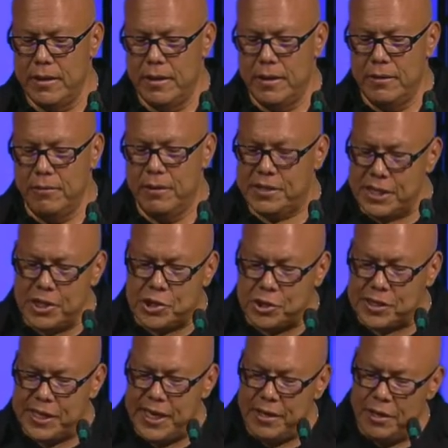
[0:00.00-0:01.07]
What's
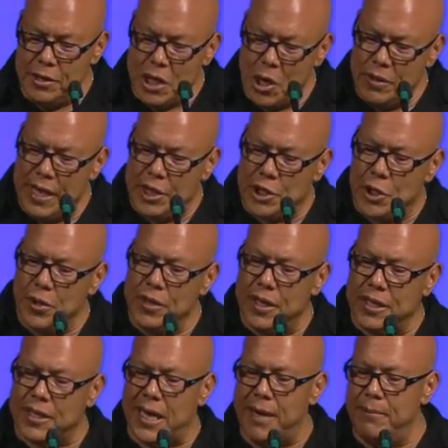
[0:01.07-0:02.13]
interesting to note that during the
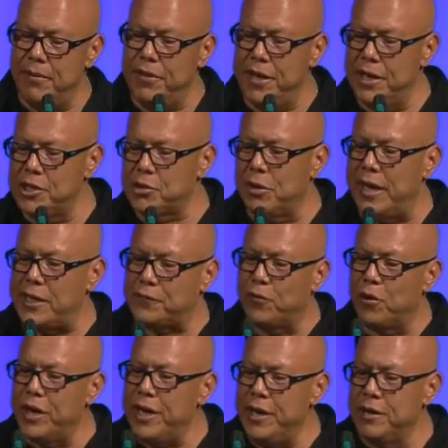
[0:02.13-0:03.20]
time of the Israelites,
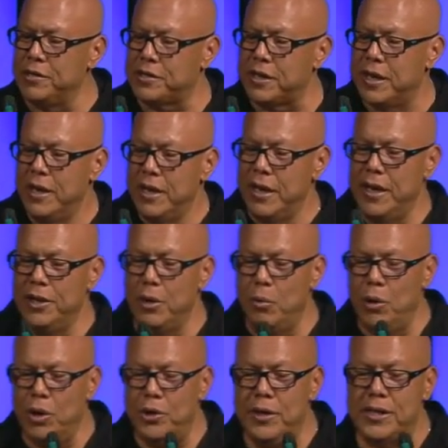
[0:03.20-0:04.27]
40 years in the
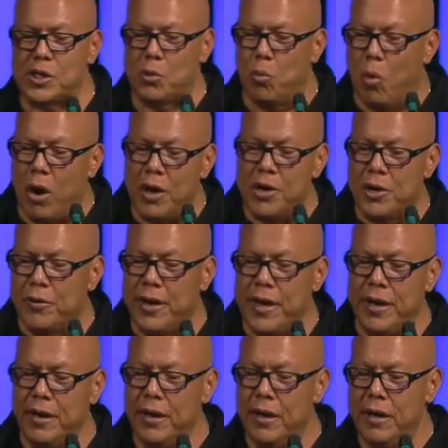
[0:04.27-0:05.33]
wilderness wandering,